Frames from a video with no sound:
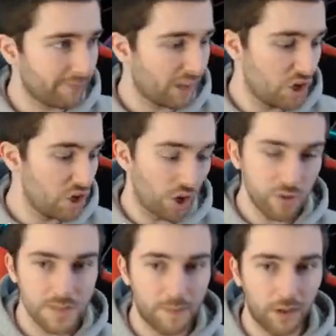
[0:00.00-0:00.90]
no
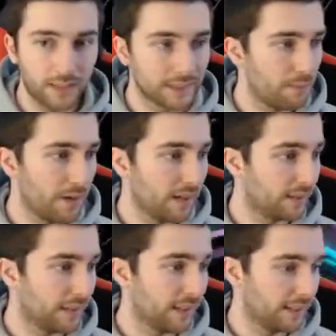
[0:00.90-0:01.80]
spotlights coming out
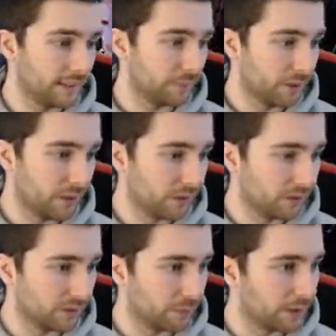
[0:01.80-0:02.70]
today. By the
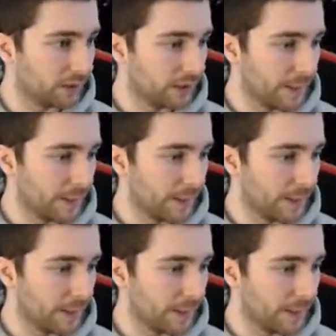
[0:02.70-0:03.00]
looks of it, man.